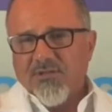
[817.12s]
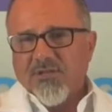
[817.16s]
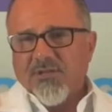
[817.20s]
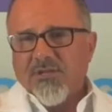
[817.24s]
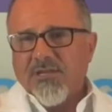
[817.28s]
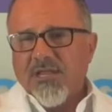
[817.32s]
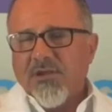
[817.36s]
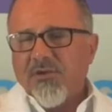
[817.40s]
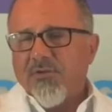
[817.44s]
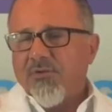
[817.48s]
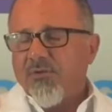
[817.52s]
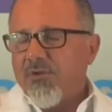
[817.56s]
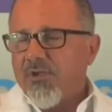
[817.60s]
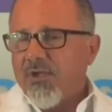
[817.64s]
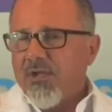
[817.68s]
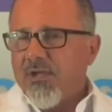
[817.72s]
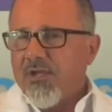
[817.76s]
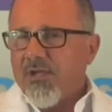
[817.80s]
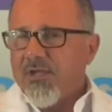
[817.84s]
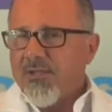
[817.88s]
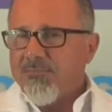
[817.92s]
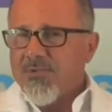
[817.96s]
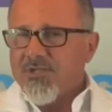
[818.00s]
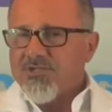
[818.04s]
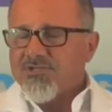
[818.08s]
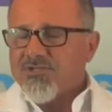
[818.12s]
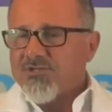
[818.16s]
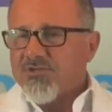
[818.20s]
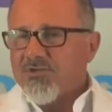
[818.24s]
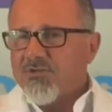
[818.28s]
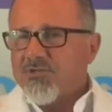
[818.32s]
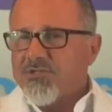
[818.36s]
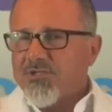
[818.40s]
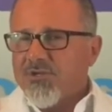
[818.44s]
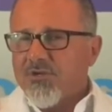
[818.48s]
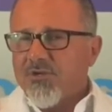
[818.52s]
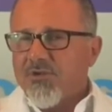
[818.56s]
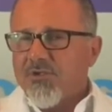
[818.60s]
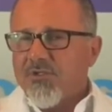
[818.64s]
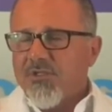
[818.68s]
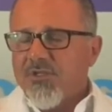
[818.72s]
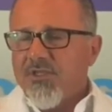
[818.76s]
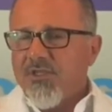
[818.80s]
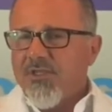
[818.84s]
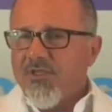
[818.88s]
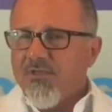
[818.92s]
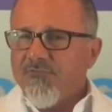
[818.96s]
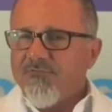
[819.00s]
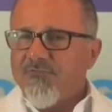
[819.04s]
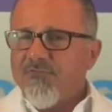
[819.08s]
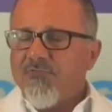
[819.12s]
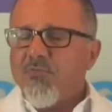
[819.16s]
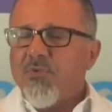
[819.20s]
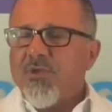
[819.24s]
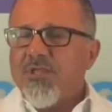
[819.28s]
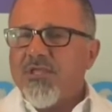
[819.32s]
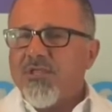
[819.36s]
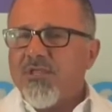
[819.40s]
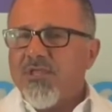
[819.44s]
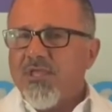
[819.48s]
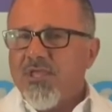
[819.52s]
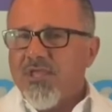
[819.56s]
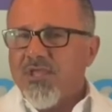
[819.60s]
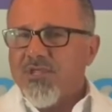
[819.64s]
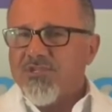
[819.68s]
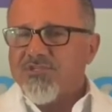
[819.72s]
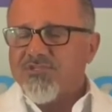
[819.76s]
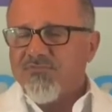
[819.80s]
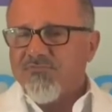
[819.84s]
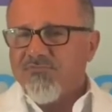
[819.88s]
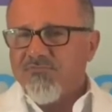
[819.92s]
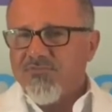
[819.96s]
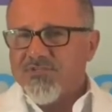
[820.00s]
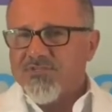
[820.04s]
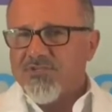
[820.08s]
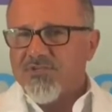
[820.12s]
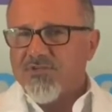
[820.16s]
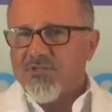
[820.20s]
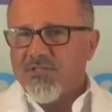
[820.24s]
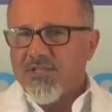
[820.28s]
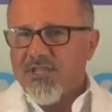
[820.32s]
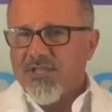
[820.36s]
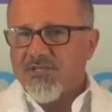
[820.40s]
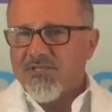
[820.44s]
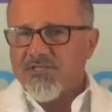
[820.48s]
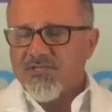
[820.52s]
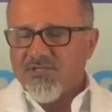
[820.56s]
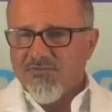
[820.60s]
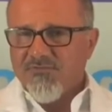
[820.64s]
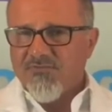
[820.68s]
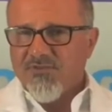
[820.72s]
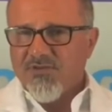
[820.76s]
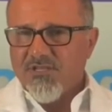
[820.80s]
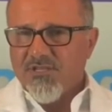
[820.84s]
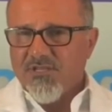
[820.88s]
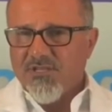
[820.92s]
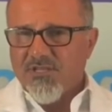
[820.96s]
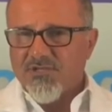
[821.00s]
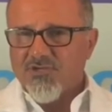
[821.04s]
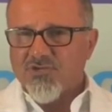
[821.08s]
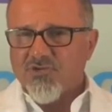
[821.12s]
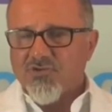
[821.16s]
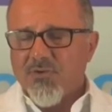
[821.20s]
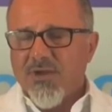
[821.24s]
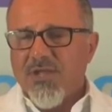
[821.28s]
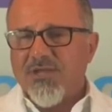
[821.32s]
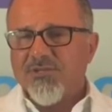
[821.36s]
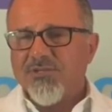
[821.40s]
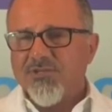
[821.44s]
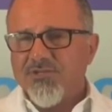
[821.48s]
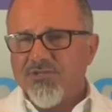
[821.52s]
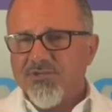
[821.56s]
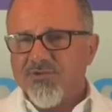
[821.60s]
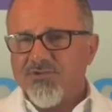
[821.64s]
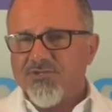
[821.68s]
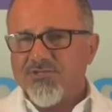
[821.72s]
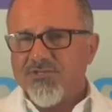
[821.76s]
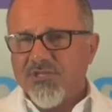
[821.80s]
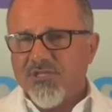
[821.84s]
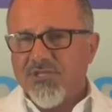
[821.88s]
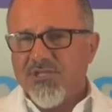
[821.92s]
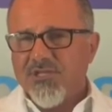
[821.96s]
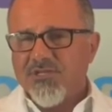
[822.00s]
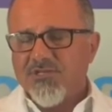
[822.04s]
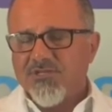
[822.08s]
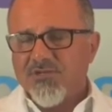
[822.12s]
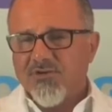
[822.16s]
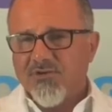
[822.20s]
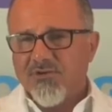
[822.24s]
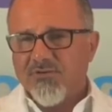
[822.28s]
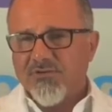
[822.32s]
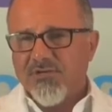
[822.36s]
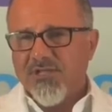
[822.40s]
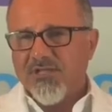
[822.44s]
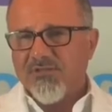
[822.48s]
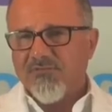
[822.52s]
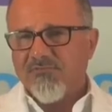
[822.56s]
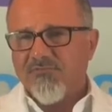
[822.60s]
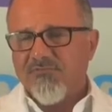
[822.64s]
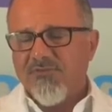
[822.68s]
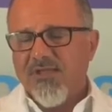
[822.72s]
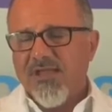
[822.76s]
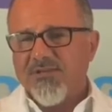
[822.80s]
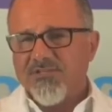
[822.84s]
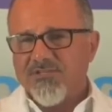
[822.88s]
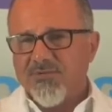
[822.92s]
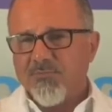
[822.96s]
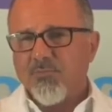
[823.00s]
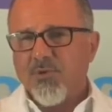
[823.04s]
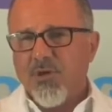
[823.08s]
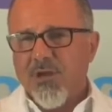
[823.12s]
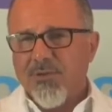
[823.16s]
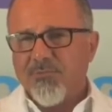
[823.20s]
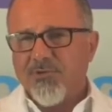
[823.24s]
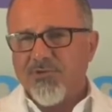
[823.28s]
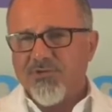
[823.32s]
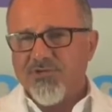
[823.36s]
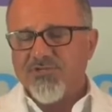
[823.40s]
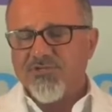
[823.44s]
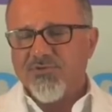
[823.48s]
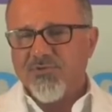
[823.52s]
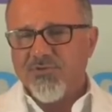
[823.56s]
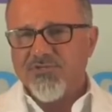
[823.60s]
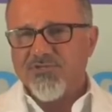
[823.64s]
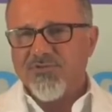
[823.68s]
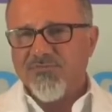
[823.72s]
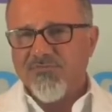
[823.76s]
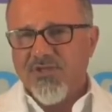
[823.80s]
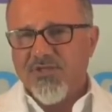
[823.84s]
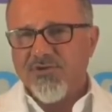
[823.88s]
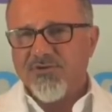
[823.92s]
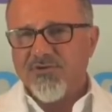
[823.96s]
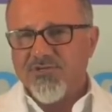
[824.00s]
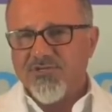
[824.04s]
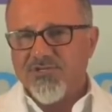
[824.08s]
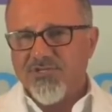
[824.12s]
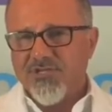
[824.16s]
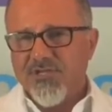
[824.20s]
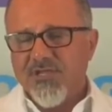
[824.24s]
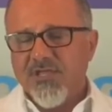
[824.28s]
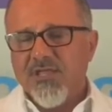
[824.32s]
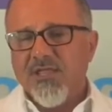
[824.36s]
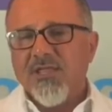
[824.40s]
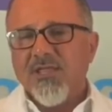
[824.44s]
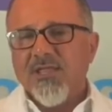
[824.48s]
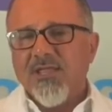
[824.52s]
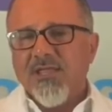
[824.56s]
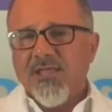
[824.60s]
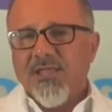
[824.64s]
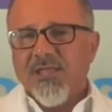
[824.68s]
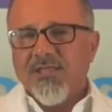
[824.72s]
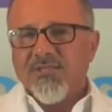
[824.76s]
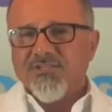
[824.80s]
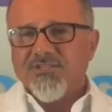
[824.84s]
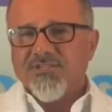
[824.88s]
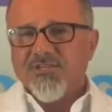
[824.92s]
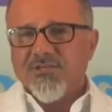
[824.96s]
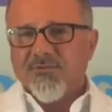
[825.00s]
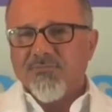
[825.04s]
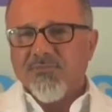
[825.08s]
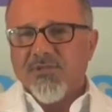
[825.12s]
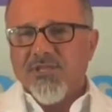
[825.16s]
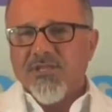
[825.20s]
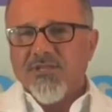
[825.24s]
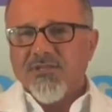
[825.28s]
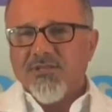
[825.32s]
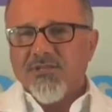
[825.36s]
Now, I mentioned earlier, if we engage in physical activity and try to use the ketone and the fat as a primary source of energy, and serum